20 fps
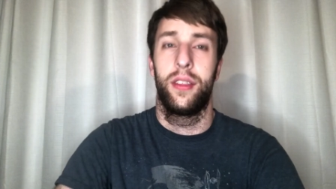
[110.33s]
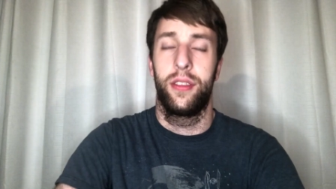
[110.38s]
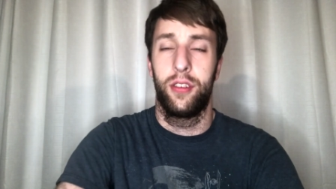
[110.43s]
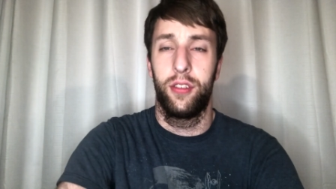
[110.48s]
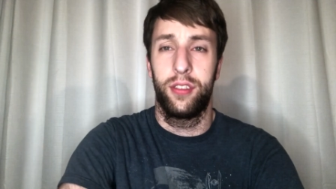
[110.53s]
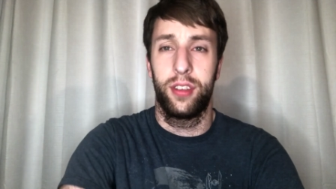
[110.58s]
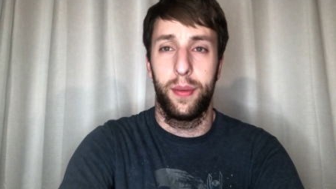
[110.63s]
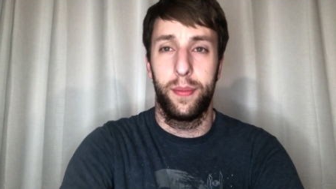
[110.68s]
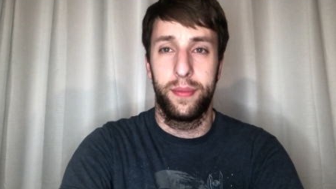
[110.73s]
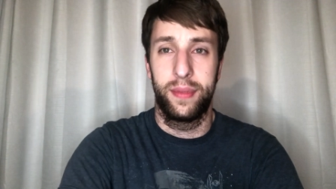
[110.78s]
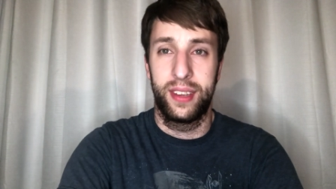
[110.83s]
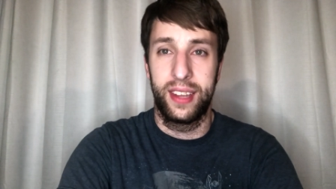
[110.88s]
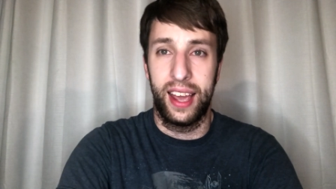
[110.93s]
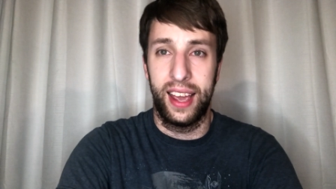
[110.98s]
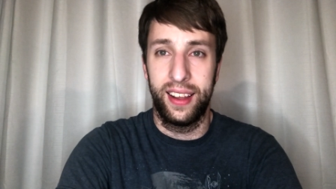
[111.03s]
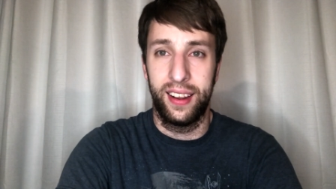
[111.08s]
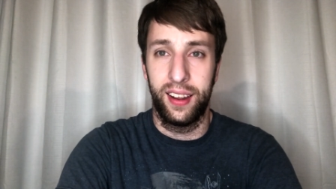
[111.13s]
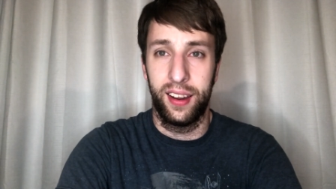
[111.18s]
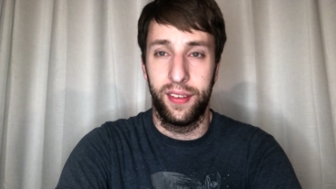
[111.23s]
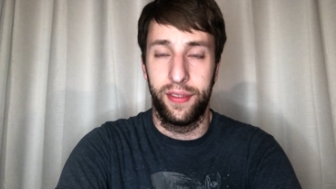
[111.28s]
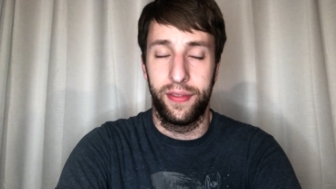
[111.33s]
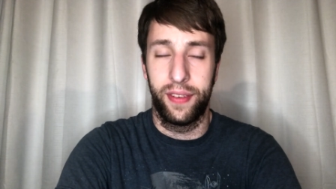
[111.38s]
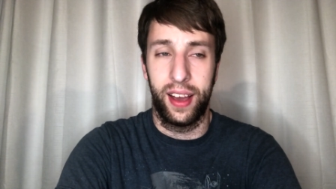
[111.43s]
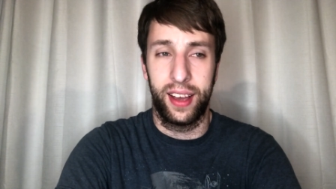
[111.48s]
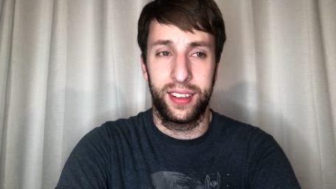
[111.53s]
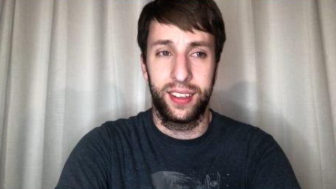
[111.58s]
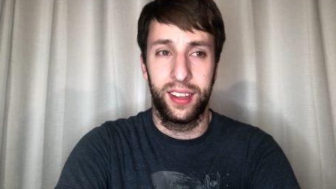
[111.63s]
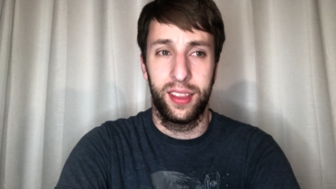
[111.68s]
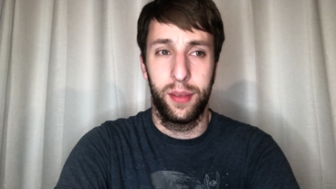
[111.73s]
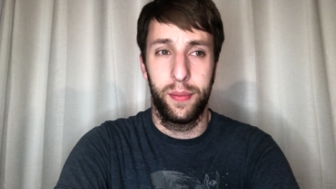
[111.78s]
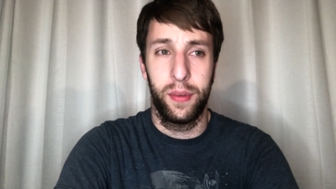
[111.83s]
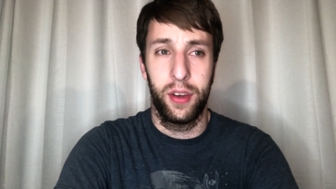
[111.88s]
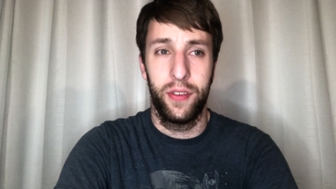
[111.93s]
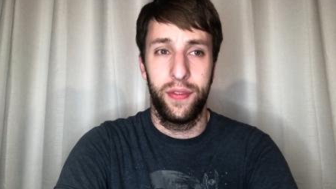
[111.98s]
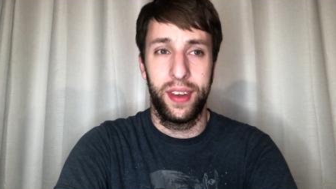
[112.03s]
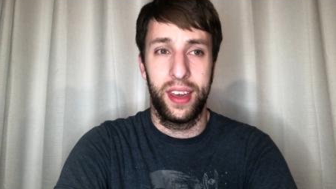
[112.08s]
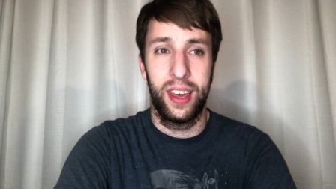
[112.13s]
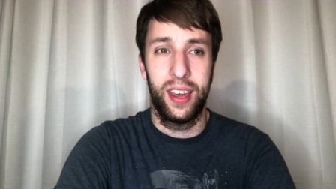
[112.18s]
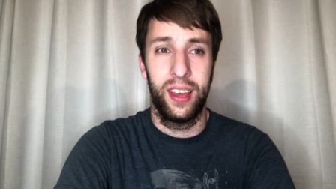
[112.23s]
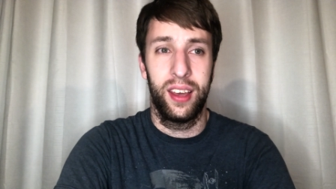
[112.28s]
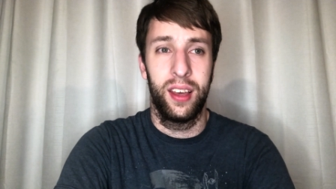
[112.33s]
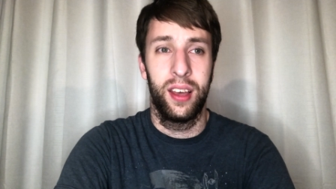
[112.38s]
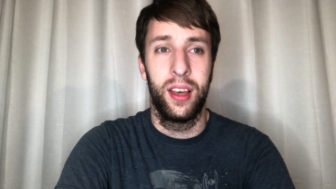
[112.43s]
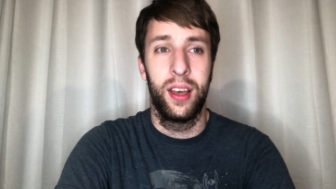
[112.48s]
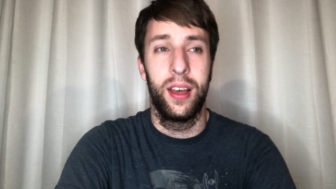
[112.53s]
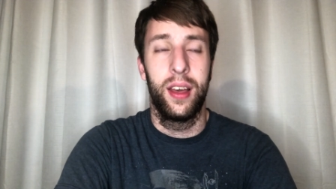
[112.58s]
There's some dated effects in the movie